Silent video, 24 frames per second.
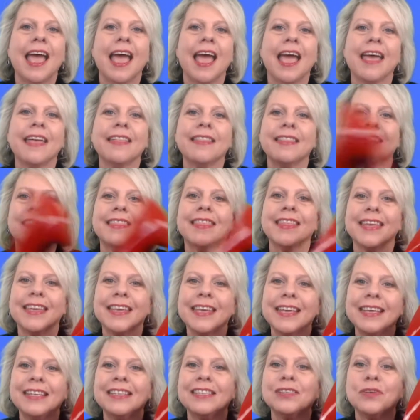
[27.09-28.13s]
and
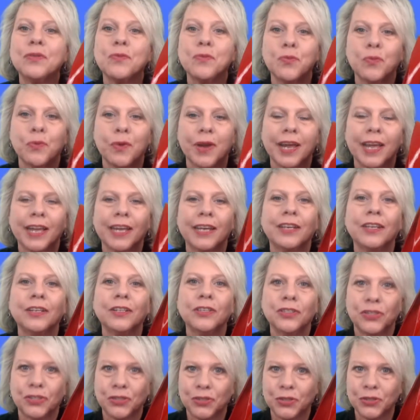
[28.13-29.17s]
these red
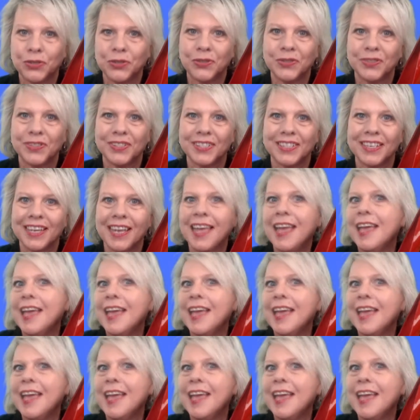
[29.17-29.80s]
shoes.